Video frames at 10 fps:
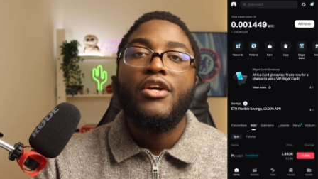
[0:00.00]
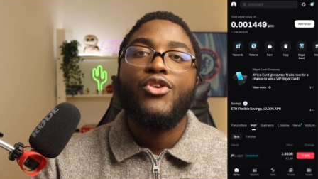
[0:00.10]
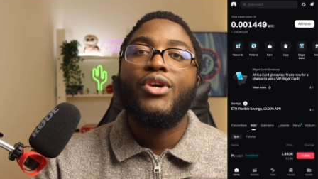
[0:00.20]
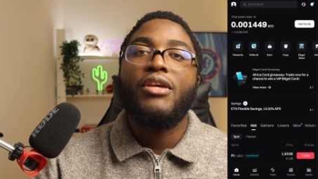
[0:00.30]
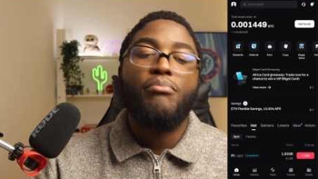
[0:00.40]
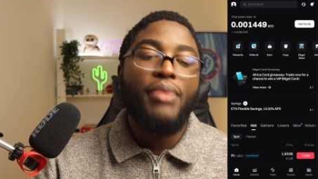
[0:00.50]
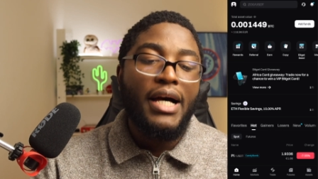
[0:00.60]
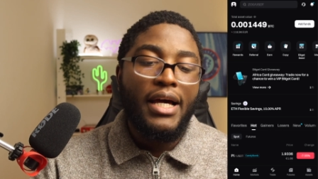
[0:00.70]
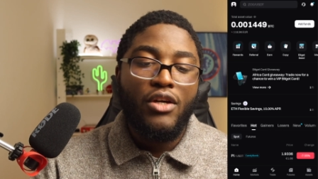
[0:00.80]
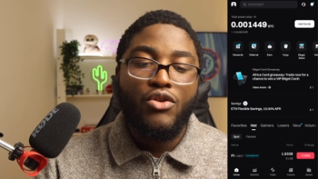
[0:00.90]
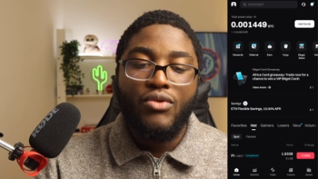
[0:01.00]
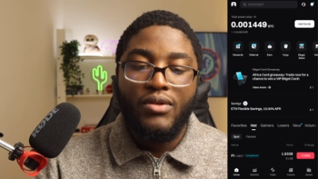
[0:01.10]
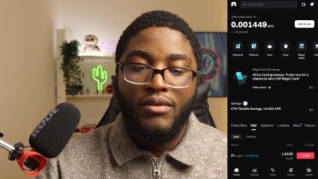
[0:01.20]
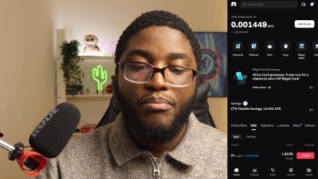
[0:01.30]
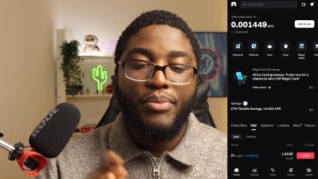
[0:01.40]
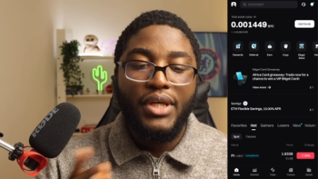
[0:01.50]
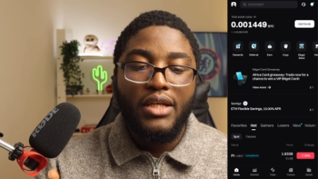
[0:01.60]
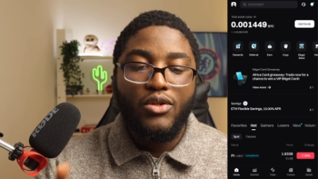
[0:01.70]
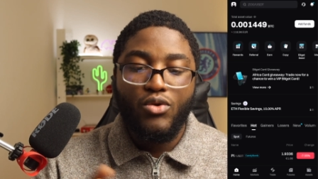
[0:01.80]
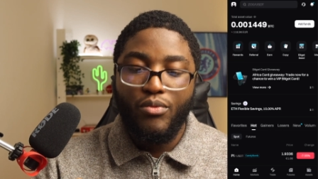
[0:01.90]
you can buy using
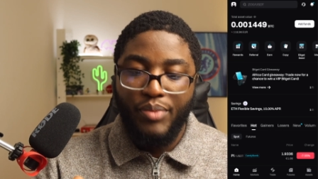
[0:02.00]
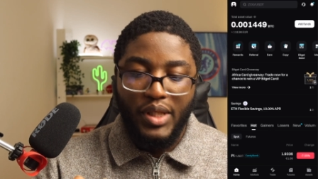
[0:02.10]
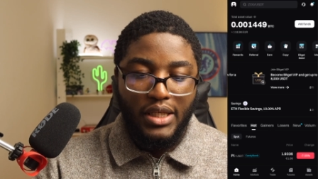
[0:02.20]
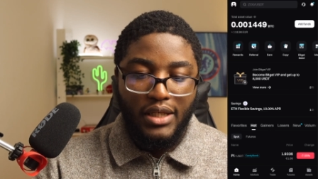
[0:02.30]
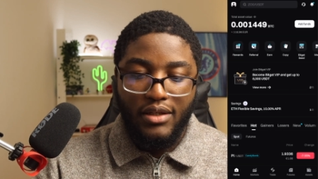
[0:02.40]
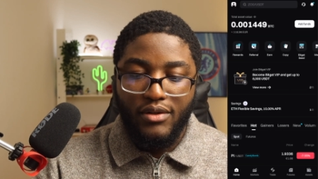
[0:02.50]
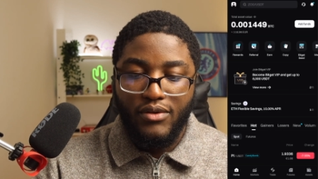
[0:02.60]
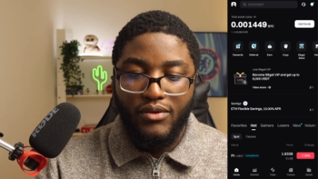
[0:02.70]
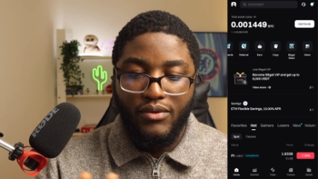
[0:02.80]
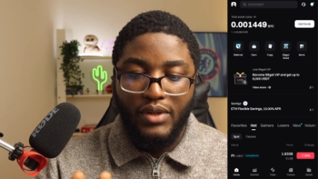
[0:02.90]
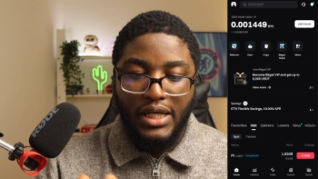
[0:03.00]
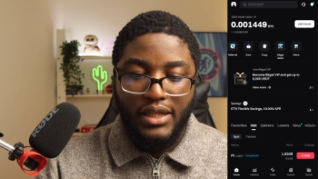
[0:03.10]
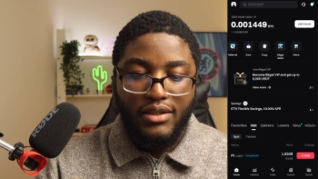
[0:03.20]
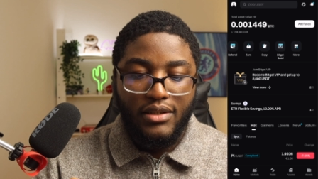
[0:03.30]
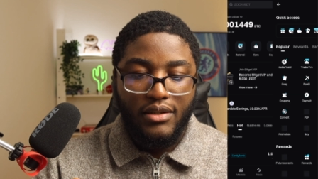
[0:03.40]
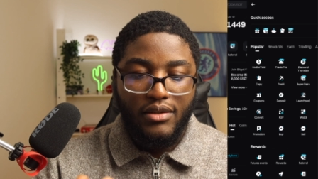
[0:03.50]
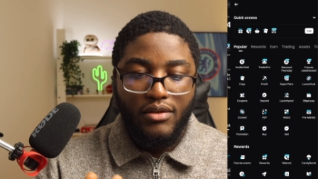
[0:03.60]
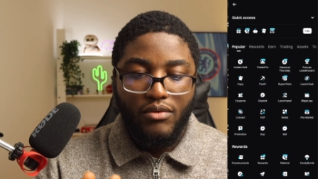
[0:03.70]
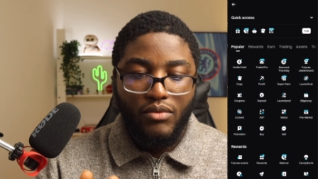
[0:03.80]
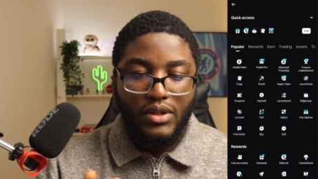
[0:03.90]
P2P to do that.
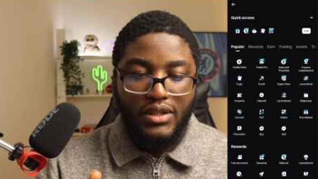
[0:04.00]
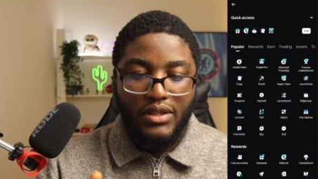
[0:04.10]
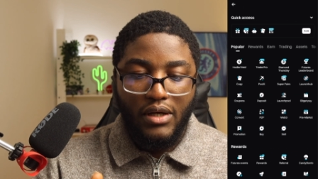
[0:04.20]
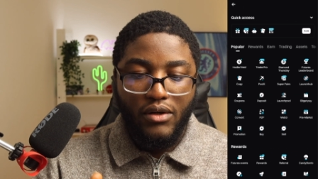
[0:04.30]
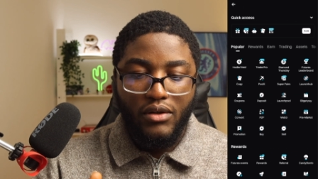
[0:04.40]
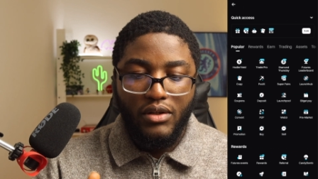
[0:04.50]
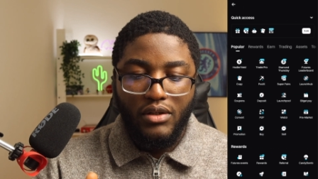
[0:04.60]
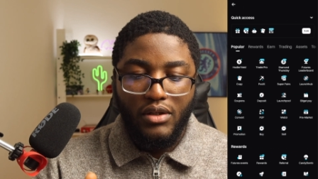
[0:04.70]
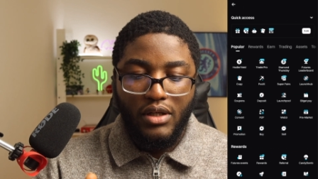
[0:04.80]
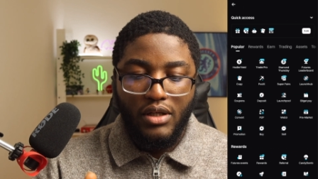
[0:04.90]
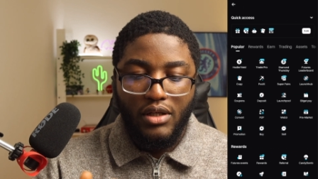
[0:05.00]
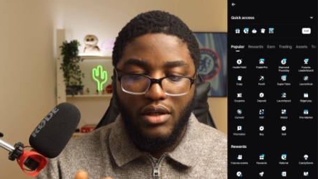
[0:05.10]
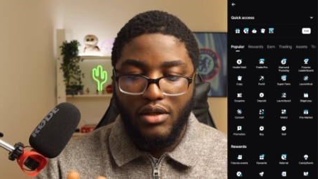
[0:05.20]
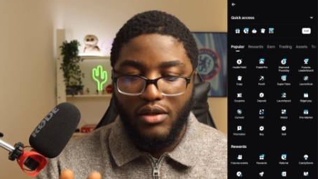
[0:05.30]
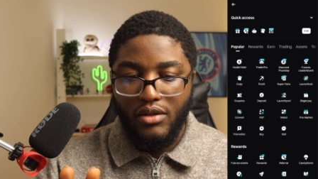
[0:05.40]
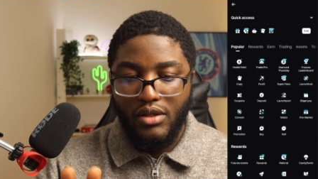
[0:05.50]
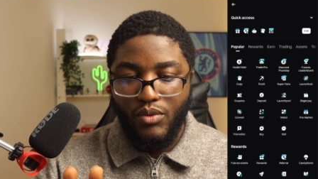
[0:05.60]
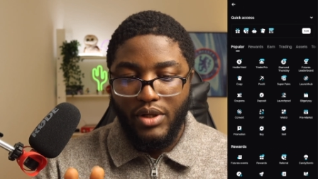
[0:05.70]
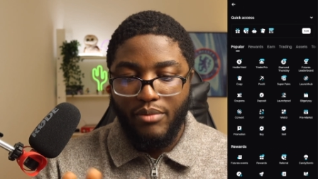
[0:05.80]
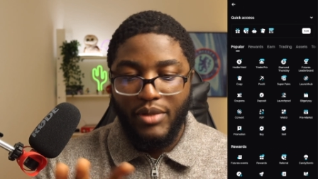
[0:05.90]
One second.
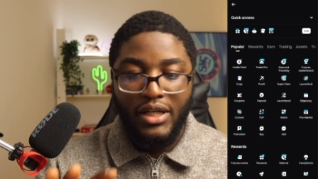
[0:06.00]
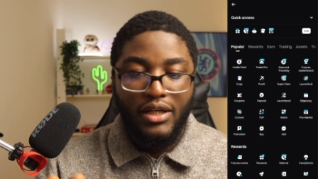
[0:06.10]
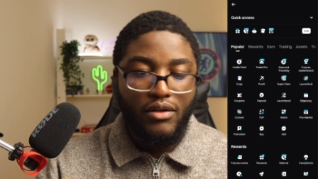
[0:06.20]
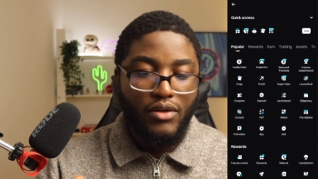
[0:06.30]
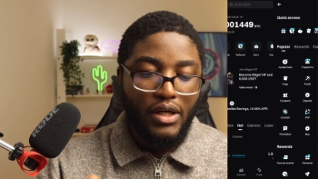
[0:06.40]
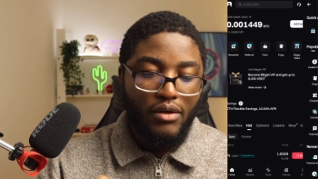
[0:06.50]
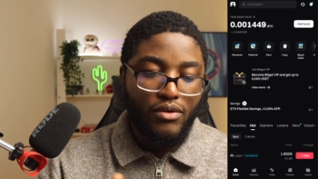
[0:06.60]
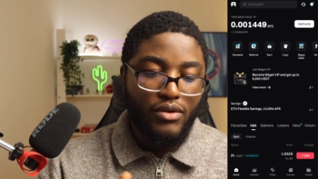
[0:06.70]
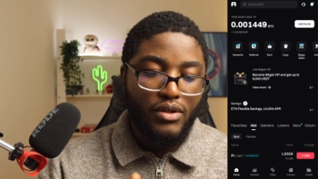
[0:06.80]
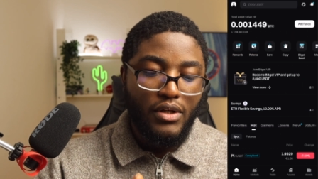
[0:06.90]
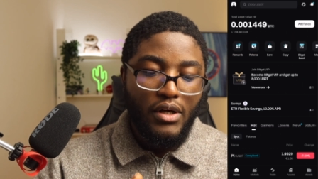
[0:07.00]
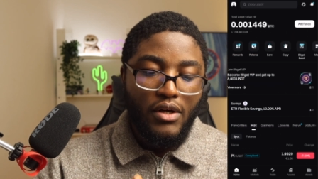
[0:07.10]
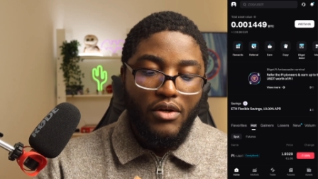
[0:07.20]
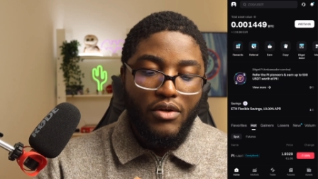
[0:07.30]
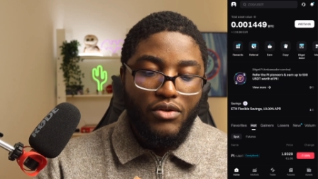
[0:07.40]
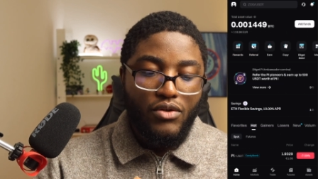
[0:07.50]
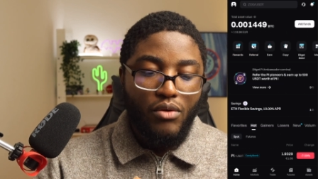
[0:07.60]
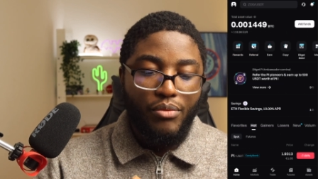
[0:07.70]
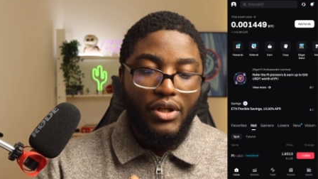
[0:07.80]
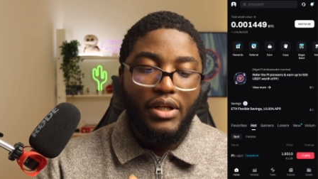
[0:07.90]
Where am I? Okay, good. So,
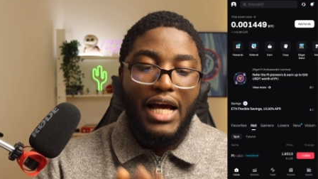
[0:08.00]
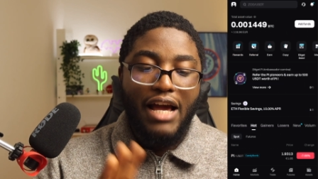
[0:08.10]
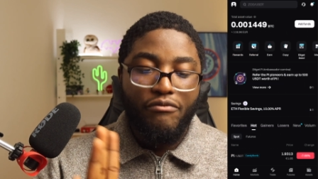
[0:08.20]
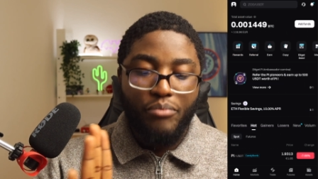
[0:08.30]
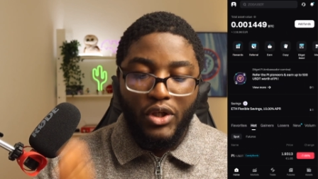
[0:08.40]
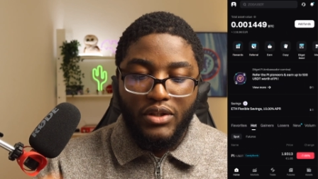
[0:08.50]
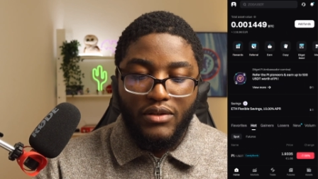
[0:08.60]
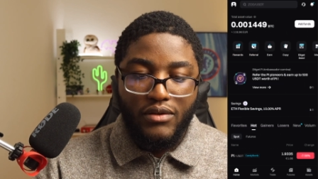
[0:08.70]
but I've bought